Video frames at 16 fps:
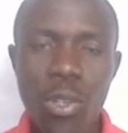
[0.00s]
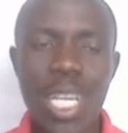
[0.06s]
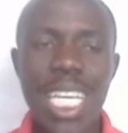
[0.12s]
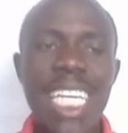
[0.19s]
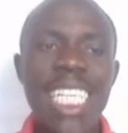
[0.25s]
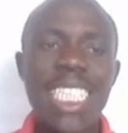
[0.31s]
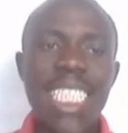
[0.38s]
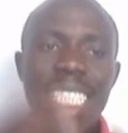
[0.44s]
So
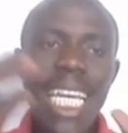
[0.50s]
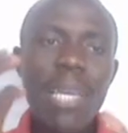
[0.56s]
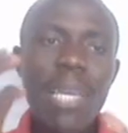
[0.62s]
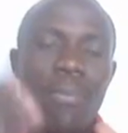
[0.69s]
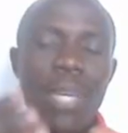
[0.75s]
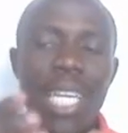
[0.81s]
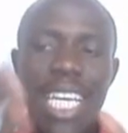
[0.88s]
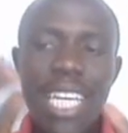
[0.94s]
in
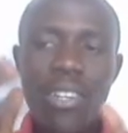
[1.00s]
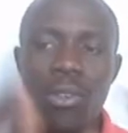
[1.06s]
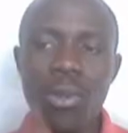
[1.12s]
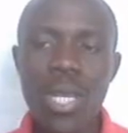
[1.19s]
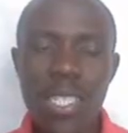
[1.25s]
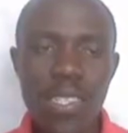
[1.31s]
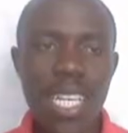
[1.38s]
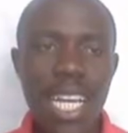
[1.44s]
typing a
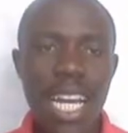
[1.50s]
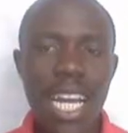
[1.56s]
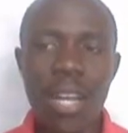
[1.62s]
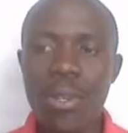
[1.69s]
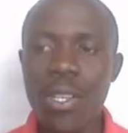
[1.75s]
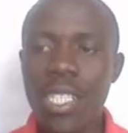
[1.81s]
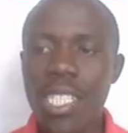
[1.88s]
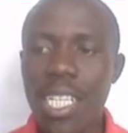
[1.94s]
new list, I
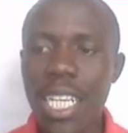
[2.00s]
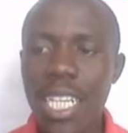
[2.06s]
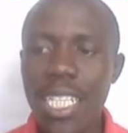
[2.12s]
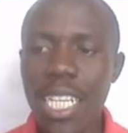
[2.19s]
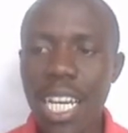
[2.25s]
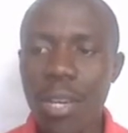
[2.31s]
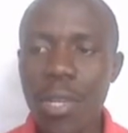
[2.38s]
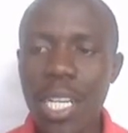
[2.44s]
will
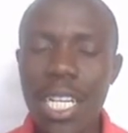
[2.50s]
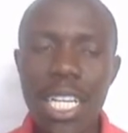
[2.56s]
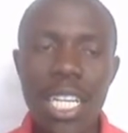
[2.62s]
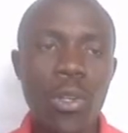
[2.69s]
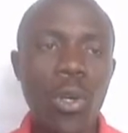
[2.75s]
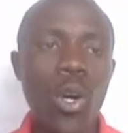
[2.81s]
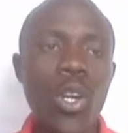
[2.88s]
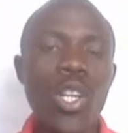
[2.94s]

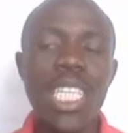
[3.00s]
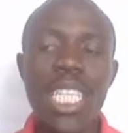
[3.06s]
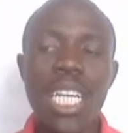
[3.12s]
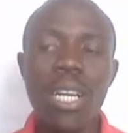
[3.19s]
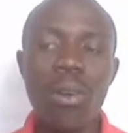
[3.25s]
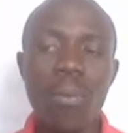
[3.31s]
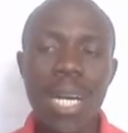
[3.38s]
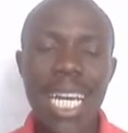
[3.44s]
click on
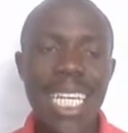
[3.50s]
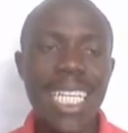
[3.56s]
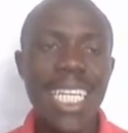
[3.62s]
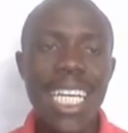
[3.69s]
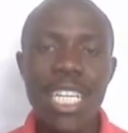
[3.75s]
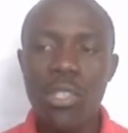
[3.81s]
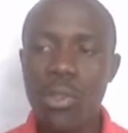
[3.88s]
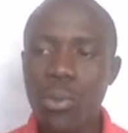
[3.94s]
the
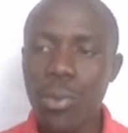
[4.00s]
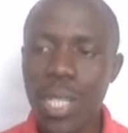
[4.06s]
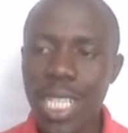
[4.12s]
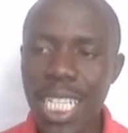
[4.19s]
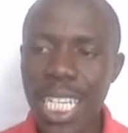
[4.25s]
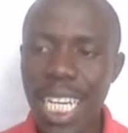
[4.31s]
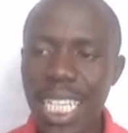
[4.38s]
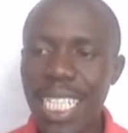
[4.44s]
command to
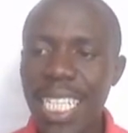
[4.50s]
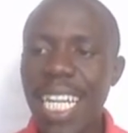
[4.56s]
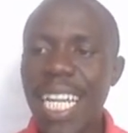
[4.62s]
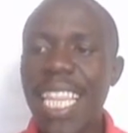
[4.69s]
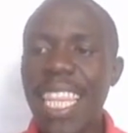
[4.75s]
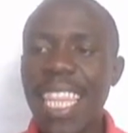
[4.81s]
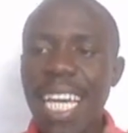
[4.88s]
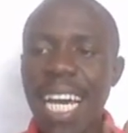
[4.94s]
create
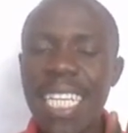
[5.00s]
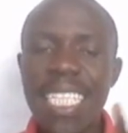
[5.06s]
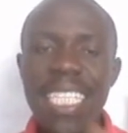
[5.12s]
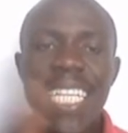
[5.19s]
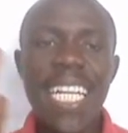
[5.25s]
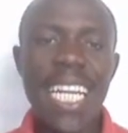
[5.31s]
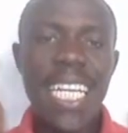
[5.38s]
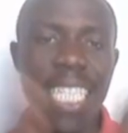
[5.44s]
that
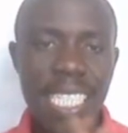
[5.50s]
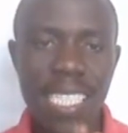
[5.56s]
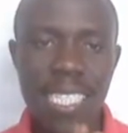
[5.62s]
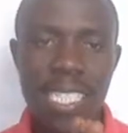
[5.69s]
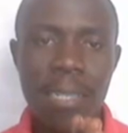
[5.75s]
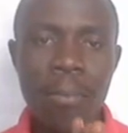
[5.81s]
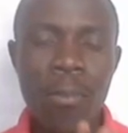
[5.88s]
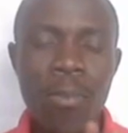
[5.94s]

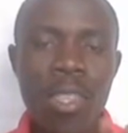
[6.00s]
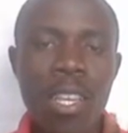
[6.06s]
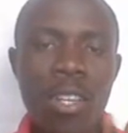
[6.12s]
list.